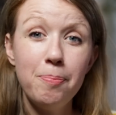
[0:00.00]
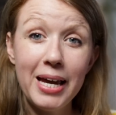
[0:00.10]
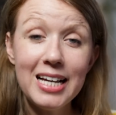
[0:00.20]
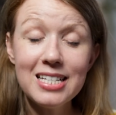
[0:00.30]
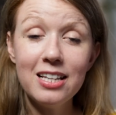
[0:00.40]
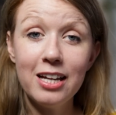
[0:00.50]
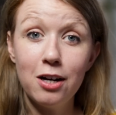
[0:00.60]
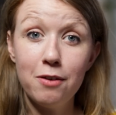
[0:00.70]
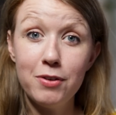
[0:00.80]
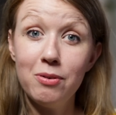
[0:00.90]
The pace of the
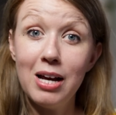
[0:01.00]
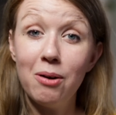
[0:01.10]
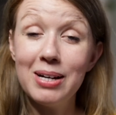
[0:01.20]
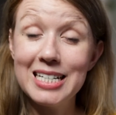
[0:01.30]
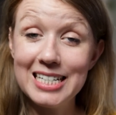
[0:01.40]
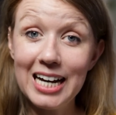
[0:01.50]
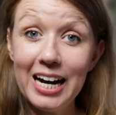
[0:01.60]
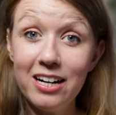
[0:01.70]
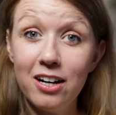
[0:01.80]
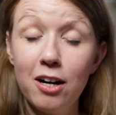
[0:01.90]
interview now is
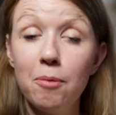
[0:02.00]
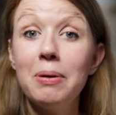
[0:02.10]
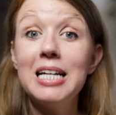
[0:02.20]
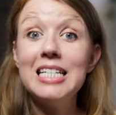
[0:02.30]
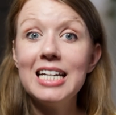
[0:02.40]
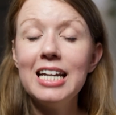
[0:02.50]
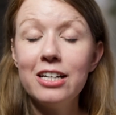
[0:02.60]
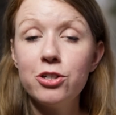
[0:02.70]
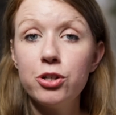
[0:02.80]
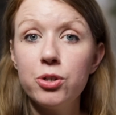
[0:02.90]
tighter, but it did
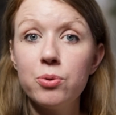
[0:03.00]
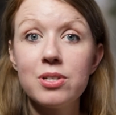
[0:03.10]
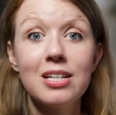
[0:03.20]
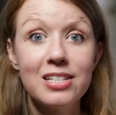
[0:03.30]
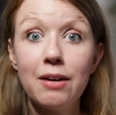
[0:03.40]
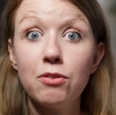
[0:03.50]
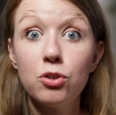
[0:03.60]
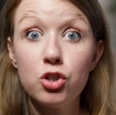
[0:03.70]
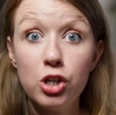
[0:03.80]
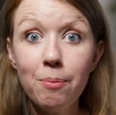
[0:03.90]
introduce
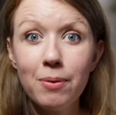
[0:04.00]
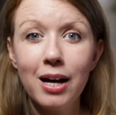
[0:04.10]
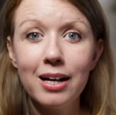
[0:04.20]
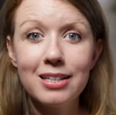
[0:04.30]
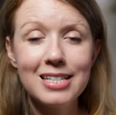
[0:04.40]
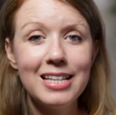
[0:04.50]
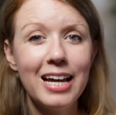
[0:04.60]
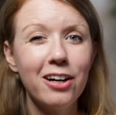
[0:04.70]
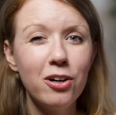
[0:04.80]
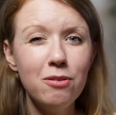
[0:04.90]
several jump cuts
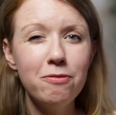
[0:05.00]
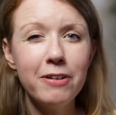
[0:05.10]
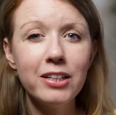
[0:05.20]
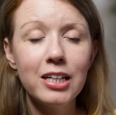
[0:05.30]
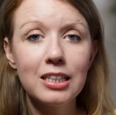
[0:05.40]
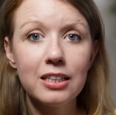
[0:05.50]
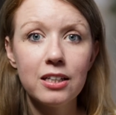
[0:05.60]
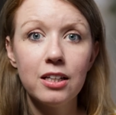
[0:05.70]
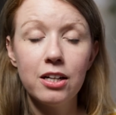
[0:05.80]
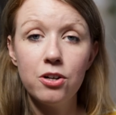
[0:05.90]
that could feel a
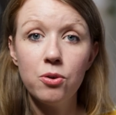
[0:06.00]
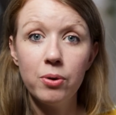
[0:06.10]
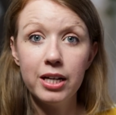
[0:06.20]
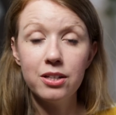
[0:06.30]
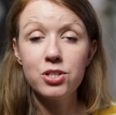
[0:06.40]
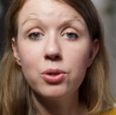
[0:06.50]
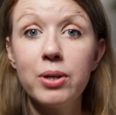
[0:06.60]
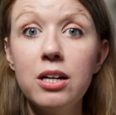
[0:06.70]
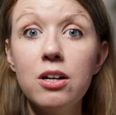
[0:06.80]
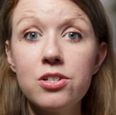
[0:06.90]
little annoying. So
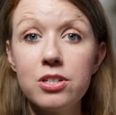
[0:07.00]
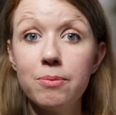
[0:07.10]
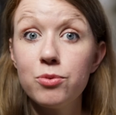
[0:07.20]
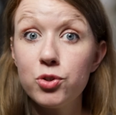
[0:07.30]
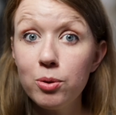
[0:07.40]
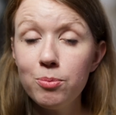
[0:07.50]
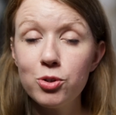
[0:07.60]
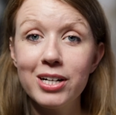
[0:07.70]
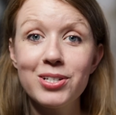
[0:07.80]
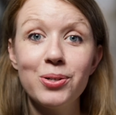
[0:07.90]
here are some zoom
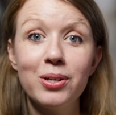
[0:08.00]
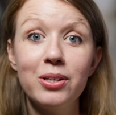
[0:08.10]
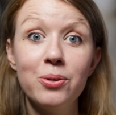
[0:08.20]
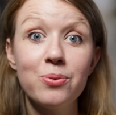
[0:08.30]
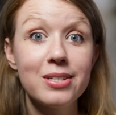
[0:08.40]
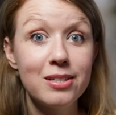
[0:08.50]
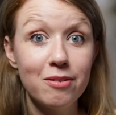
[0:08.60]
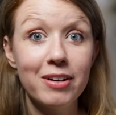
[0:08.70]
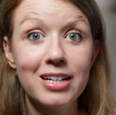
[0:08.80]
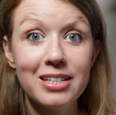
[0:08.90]
tricks you can use
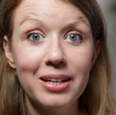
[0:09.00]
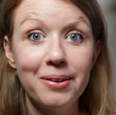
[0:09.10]
to fix